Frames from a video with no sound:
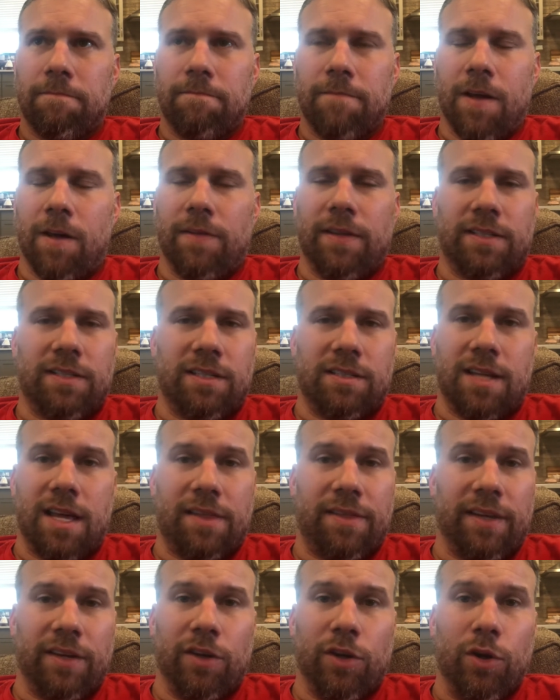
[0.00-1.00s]
Oh, this is
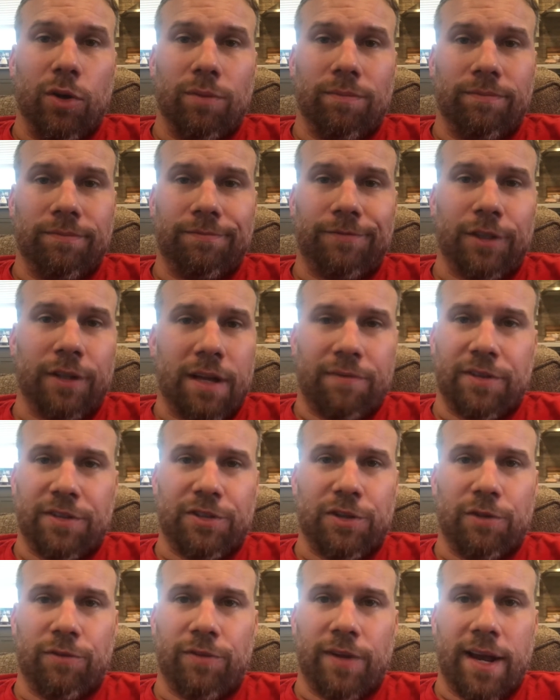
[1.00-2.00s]
nothing new if you're an
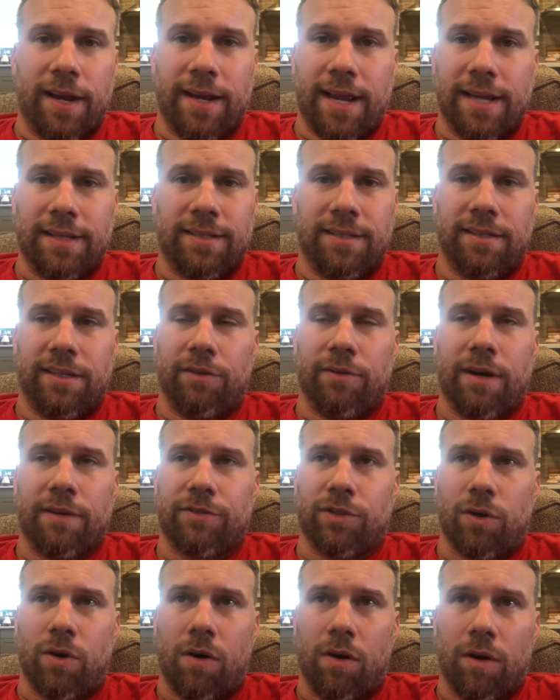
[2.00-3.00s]
FSU fan. ACC
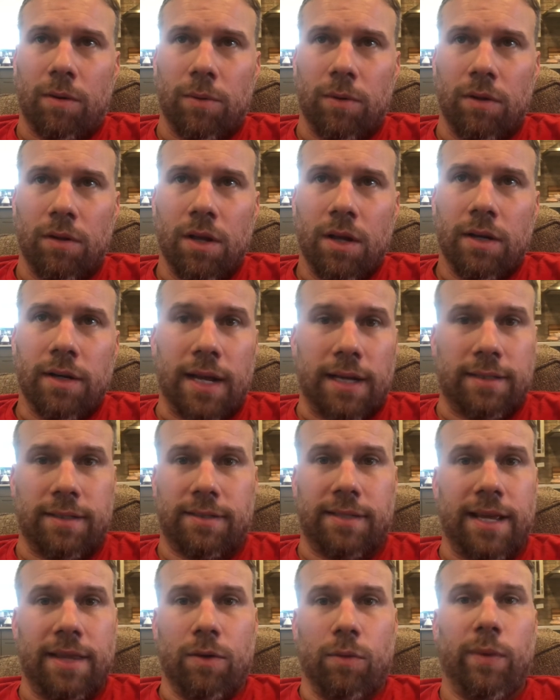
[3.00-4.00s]
refs are horrible. Not to
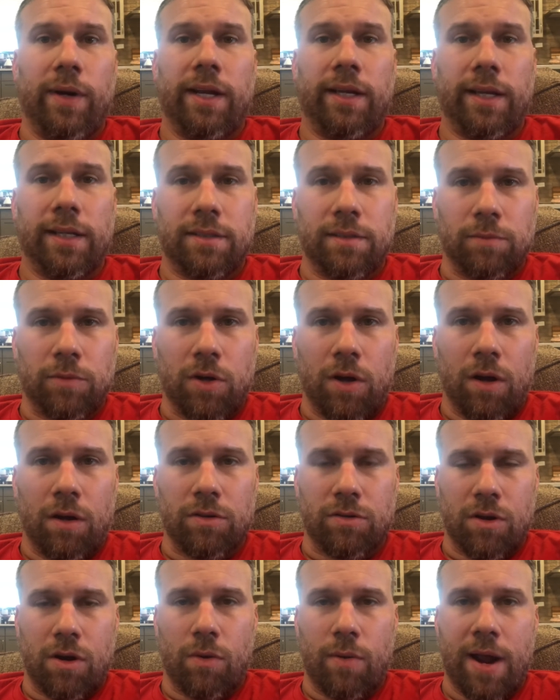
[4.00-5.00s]
say that we didn't get some
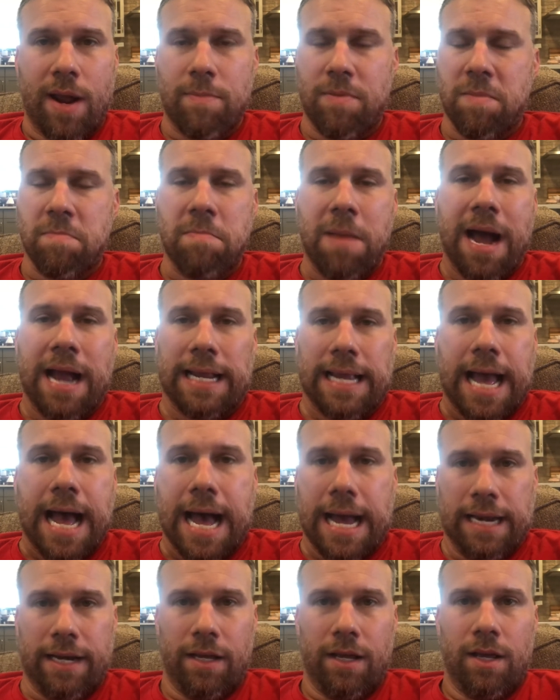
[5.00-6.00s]
calls our way, but my
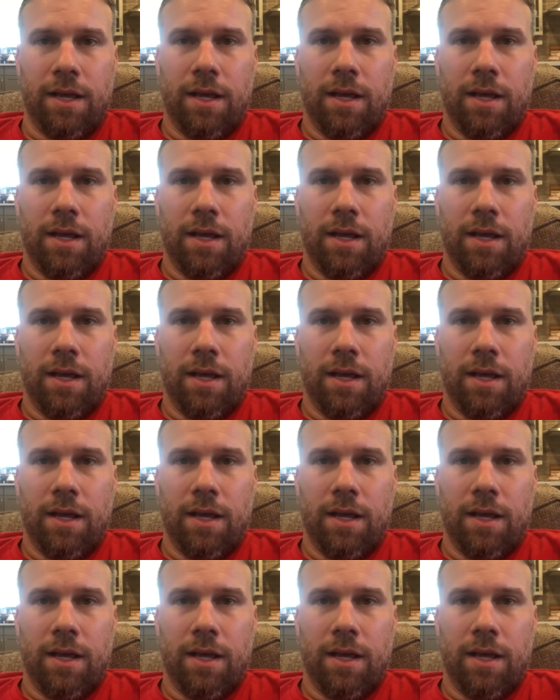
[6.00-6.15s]
God,